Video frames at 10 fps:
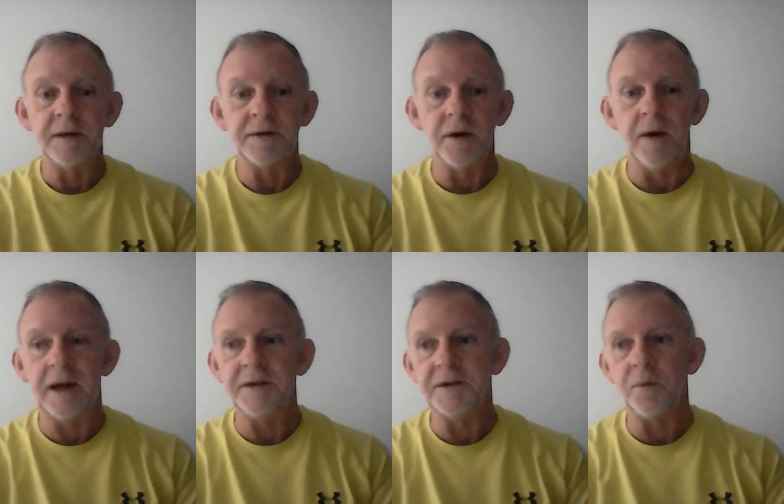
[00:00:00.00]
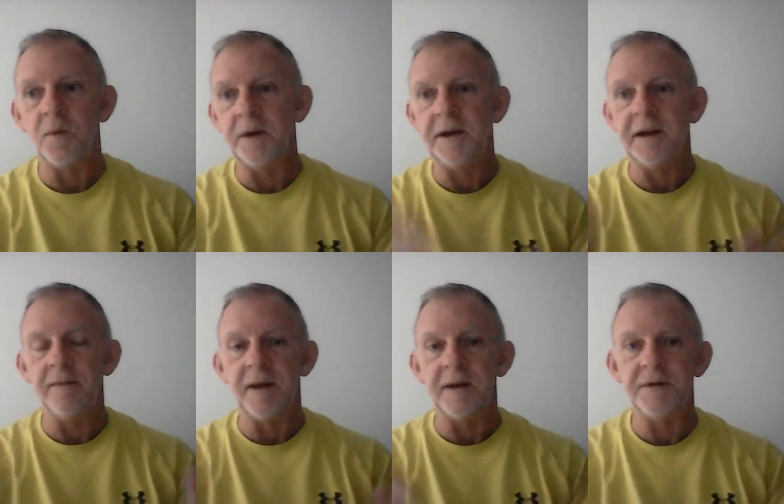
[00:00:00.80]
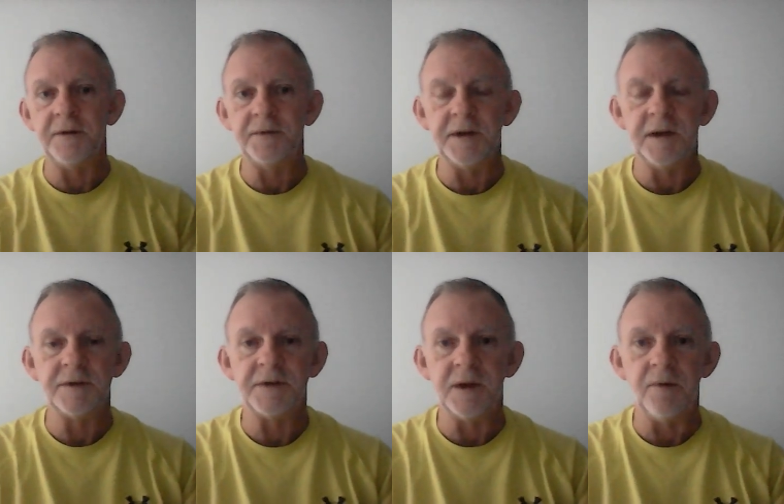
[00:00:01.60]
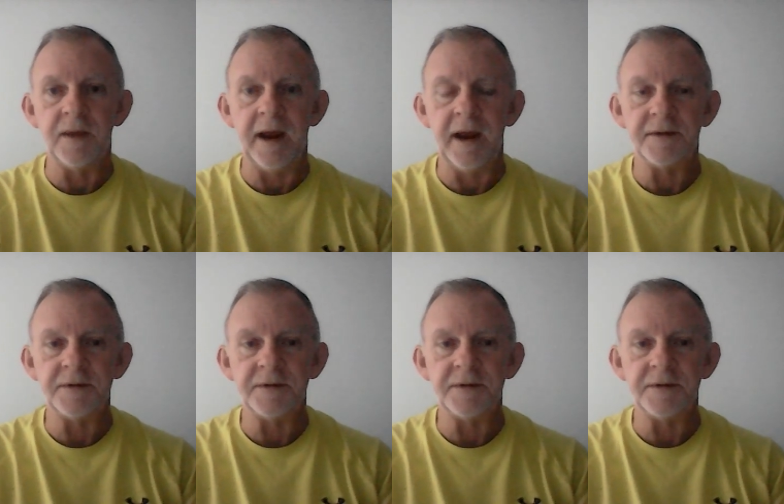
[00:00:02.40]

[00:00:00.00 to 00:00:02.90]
So I just wanted to give my two cents on that.